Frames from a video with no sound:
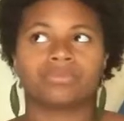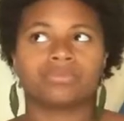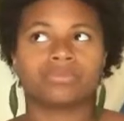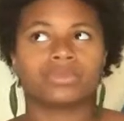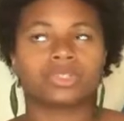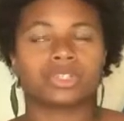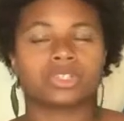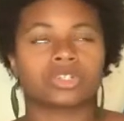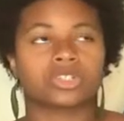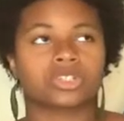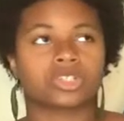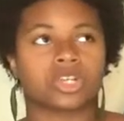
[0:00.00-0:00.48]

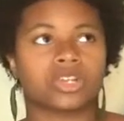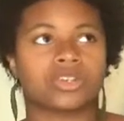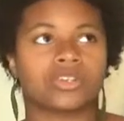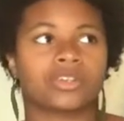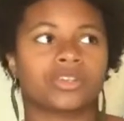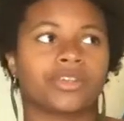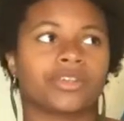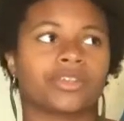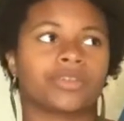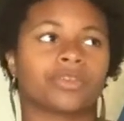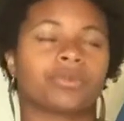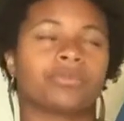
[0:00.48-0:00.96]
there's
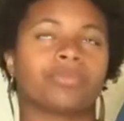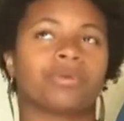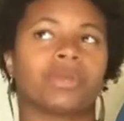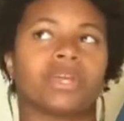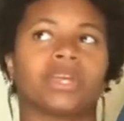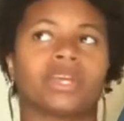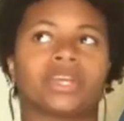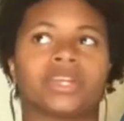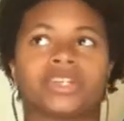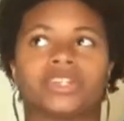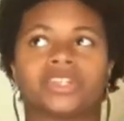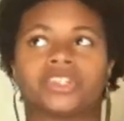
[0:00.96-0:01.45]
another
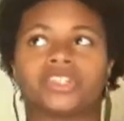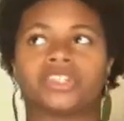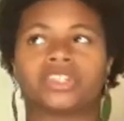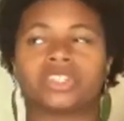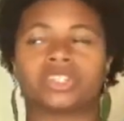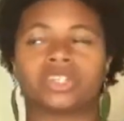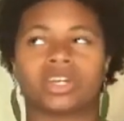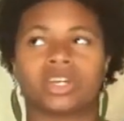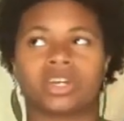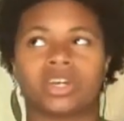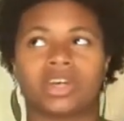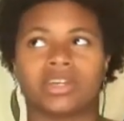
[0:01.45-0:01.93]
page,
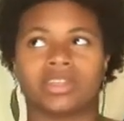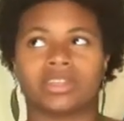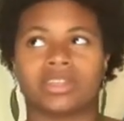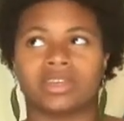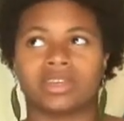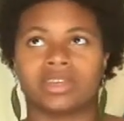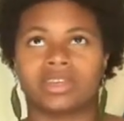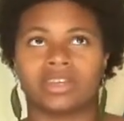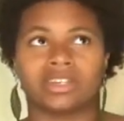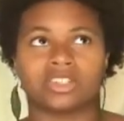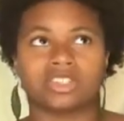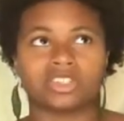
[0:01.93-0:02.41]
I
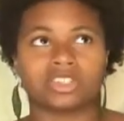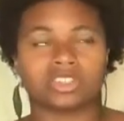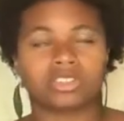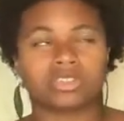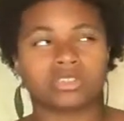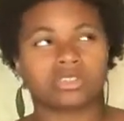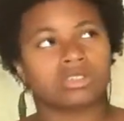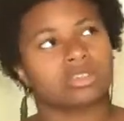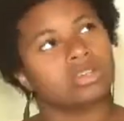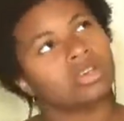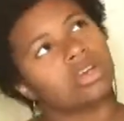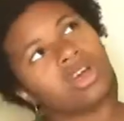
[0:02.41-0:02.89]
think
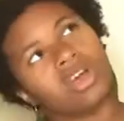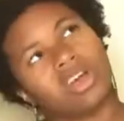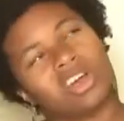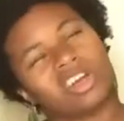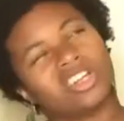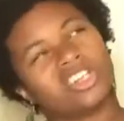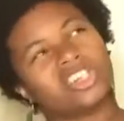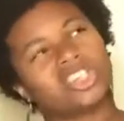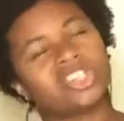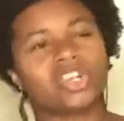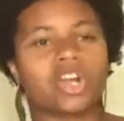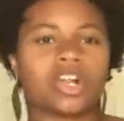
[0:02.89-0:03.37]
it's
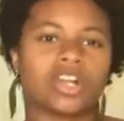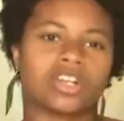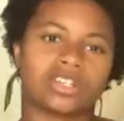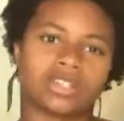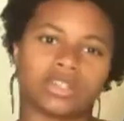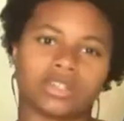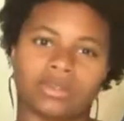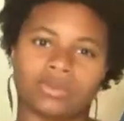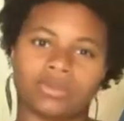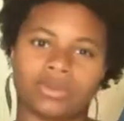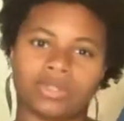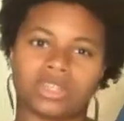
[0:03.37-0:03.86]

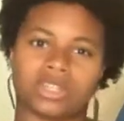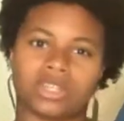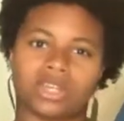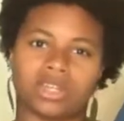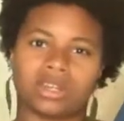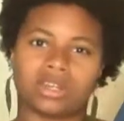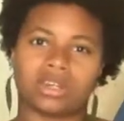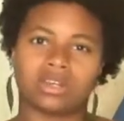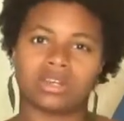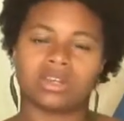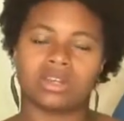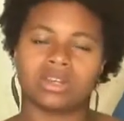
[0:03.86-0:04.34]
Shanti
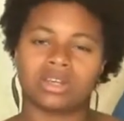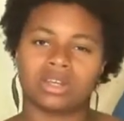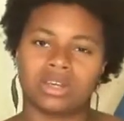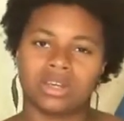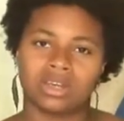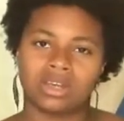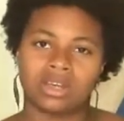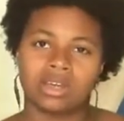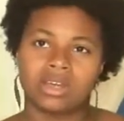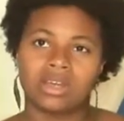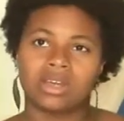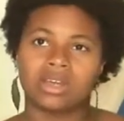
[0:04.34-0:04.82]
Within
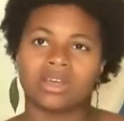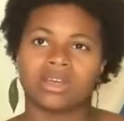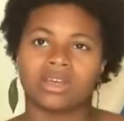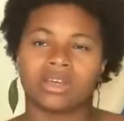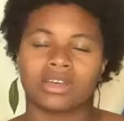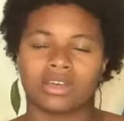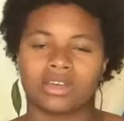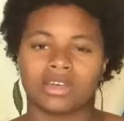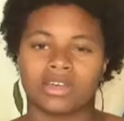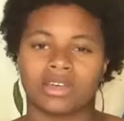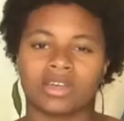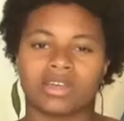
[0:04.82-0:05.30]

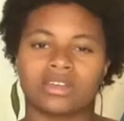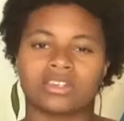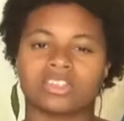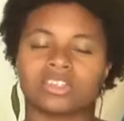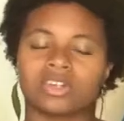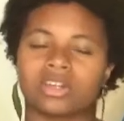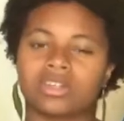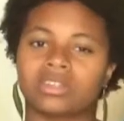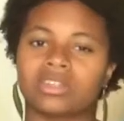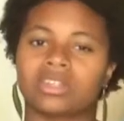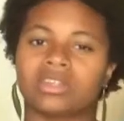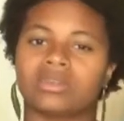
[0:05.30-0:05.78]

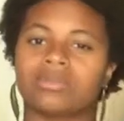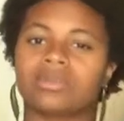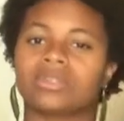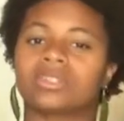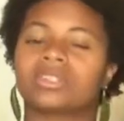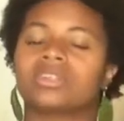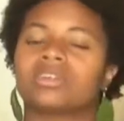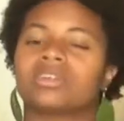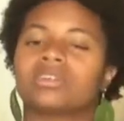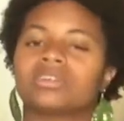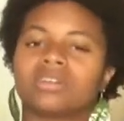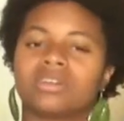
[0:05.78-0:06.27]
on
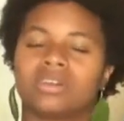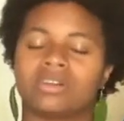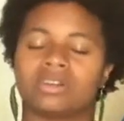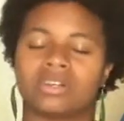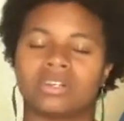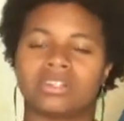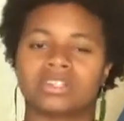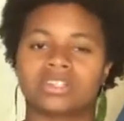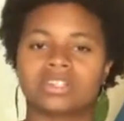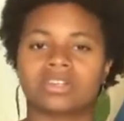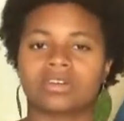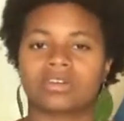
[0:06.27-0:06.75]

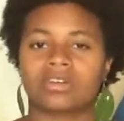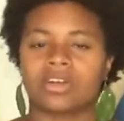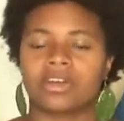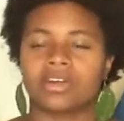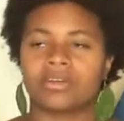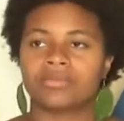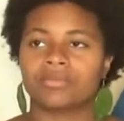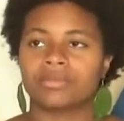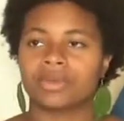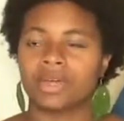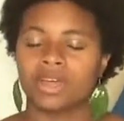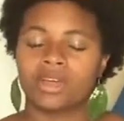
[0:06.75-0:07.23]

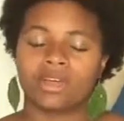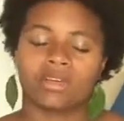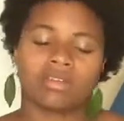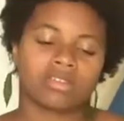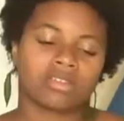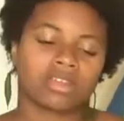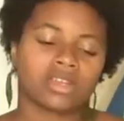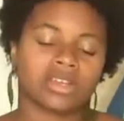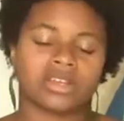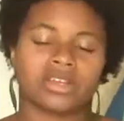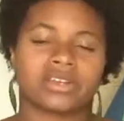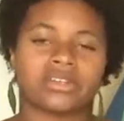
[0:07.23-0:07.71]
Instagram,
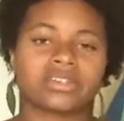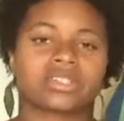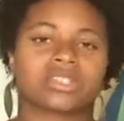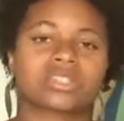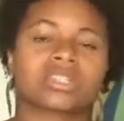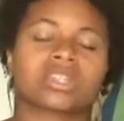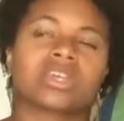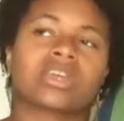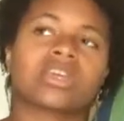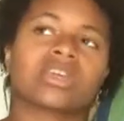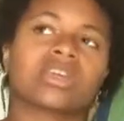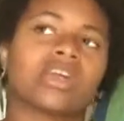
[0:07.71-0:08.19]
because
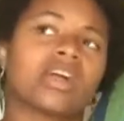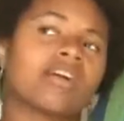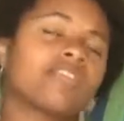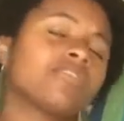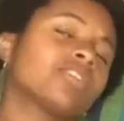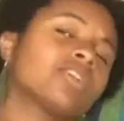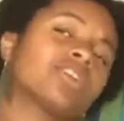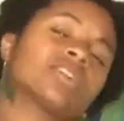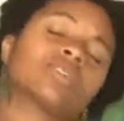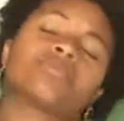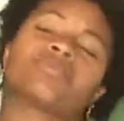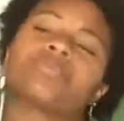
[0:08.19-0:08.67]
they have
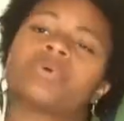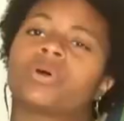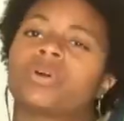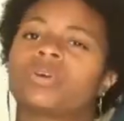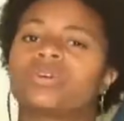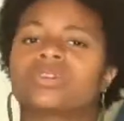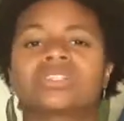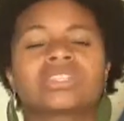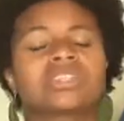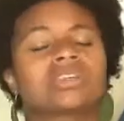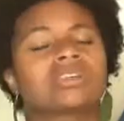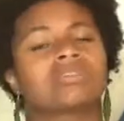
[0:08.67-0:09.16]
a lot of
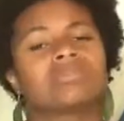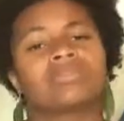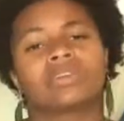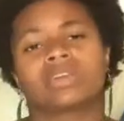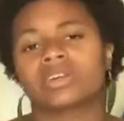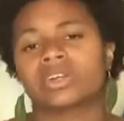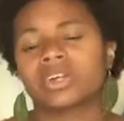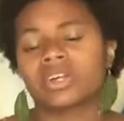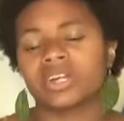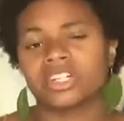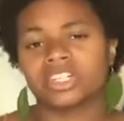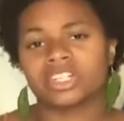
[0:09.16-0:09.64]
posts that are
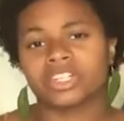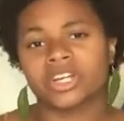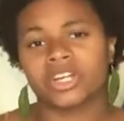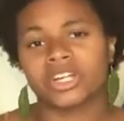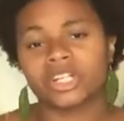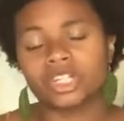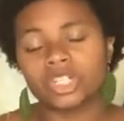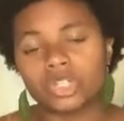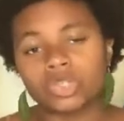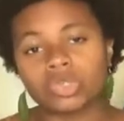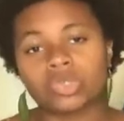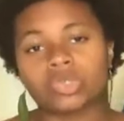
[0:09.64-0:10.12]
very
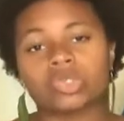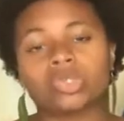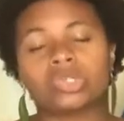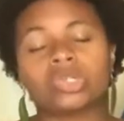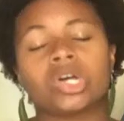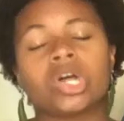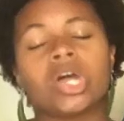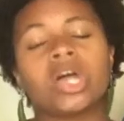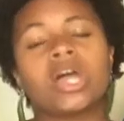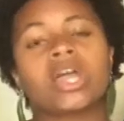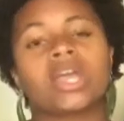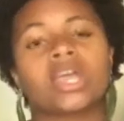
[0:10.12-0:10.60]
educational
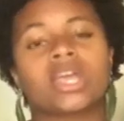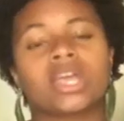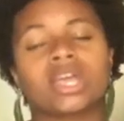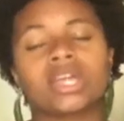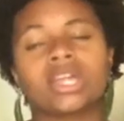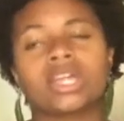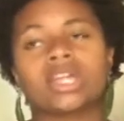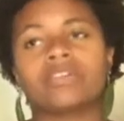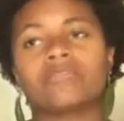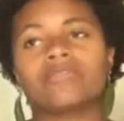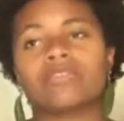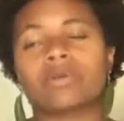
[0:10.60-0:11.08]

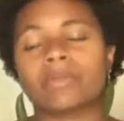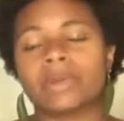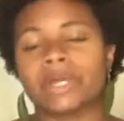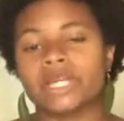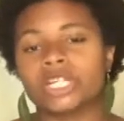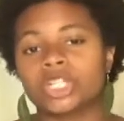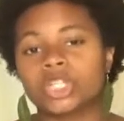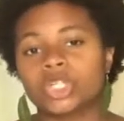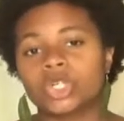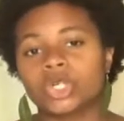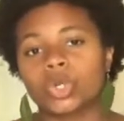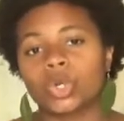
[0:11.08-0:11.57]
and
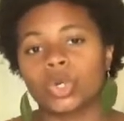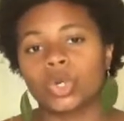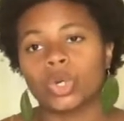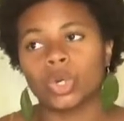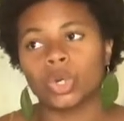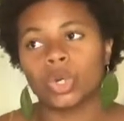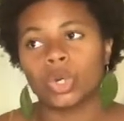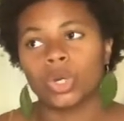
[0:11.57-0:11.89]
informational.